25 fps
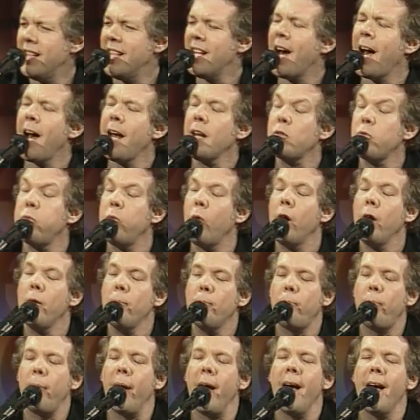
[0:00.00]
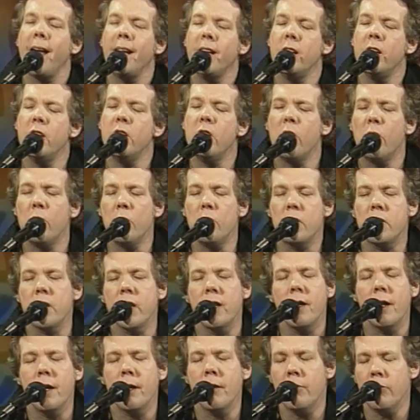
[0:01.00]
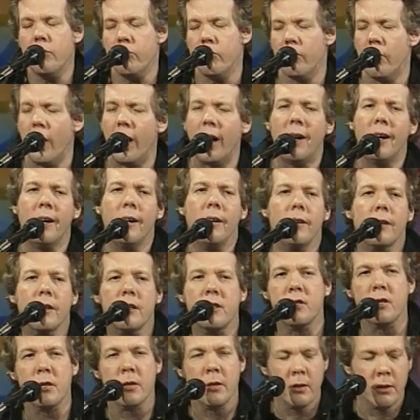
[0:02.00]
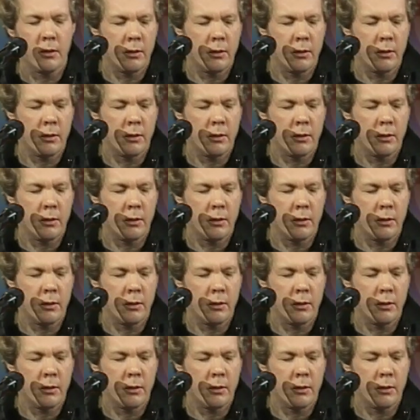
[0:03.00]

not one bad note and he rocked.